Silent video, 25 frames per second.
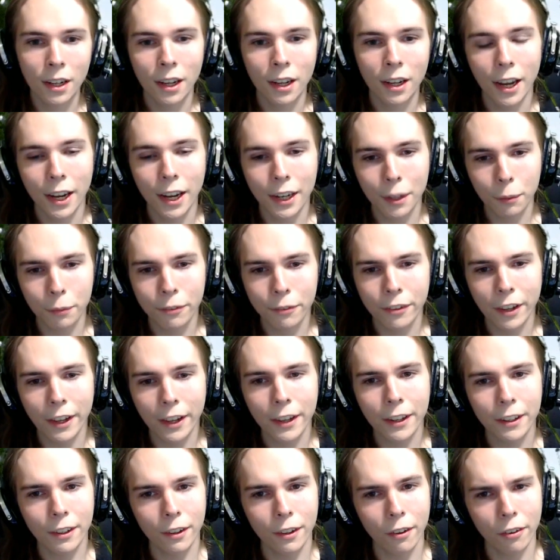it was
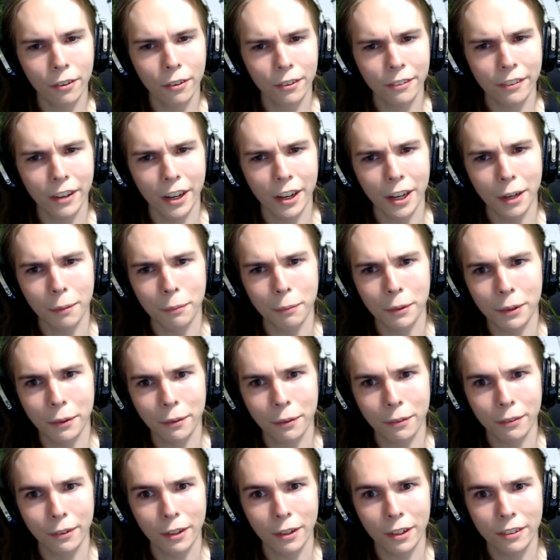taking a long time, and there
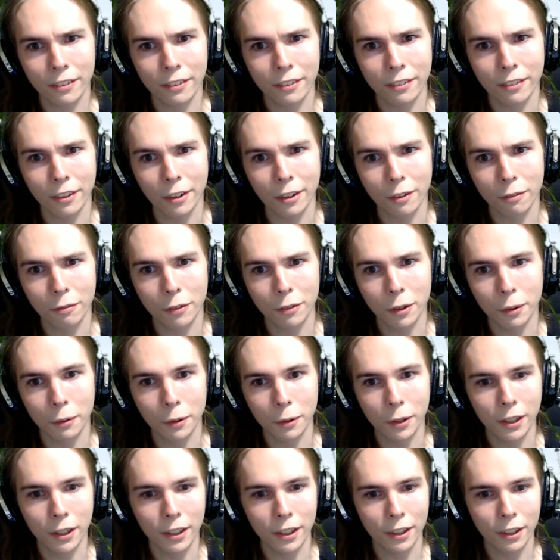was lots of stuff going
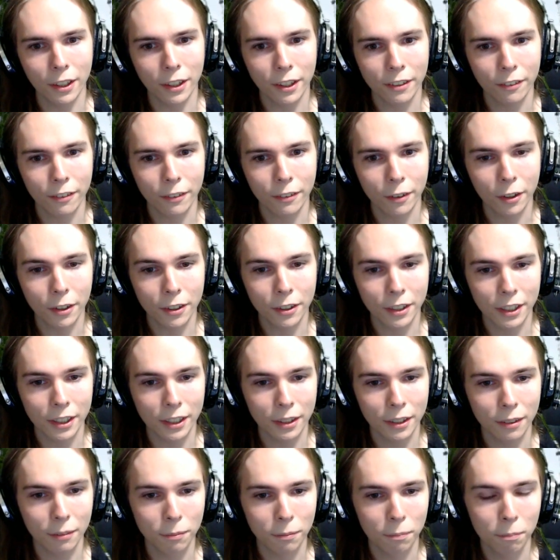on, lots of
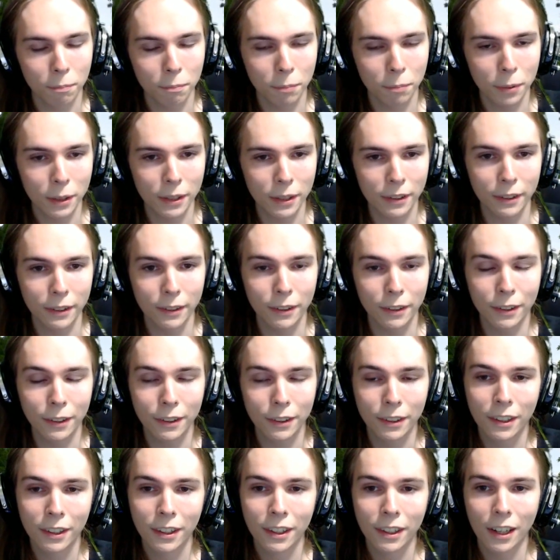talking being done,
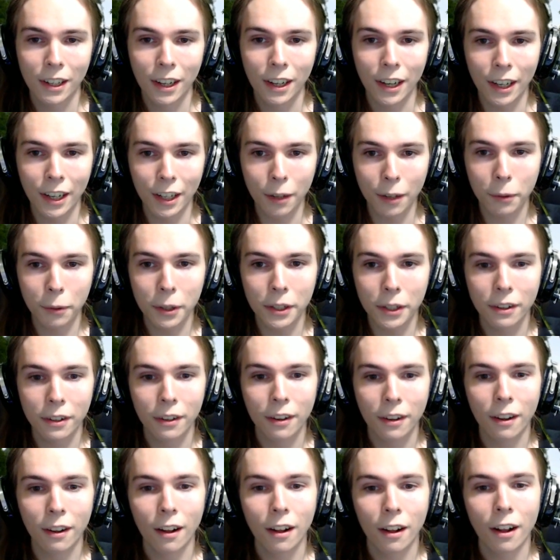and I went,
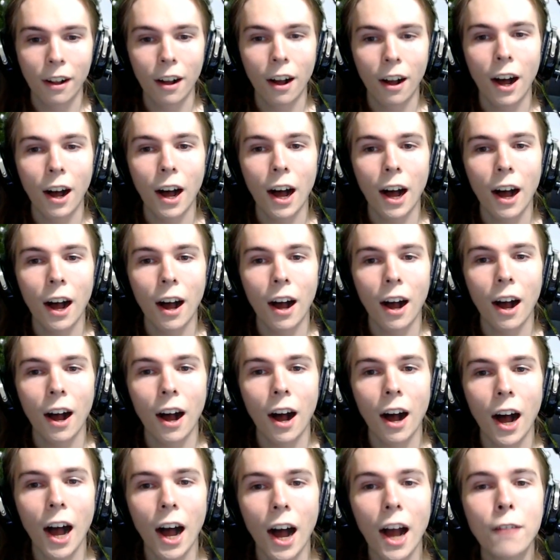
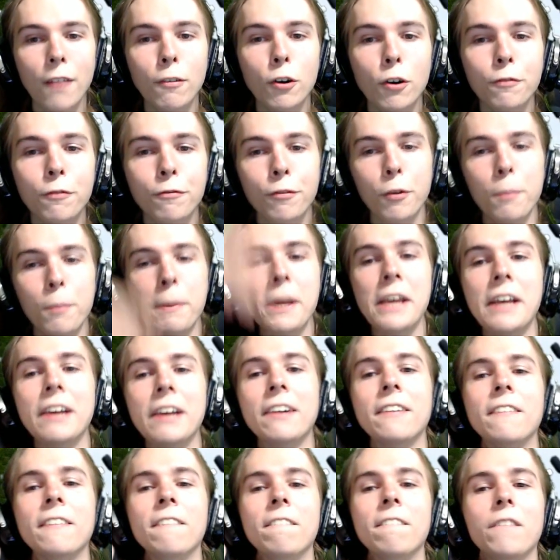I vote for
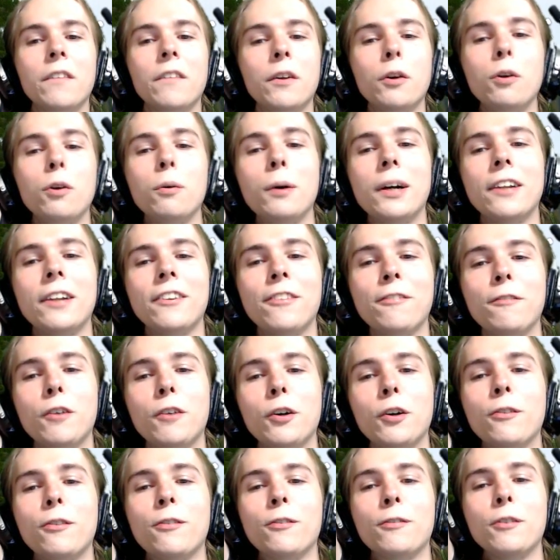me. Who else
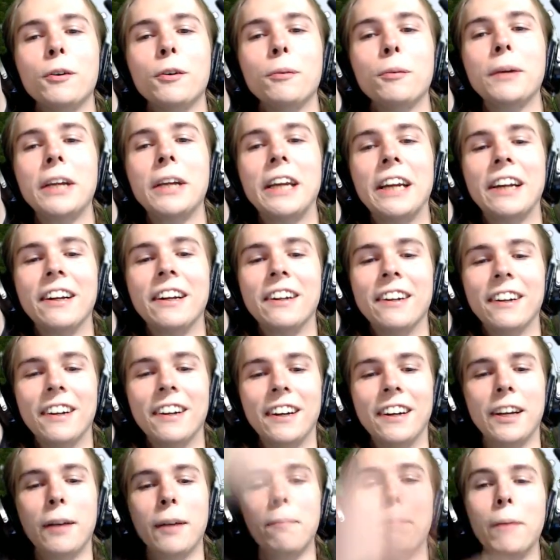votes for me?
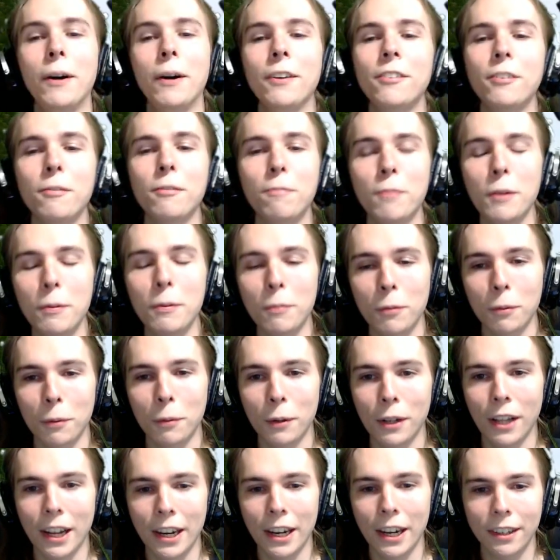And a bunch of people were
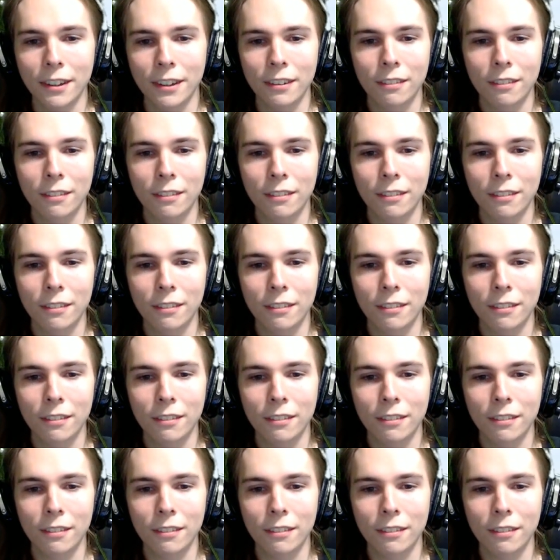like,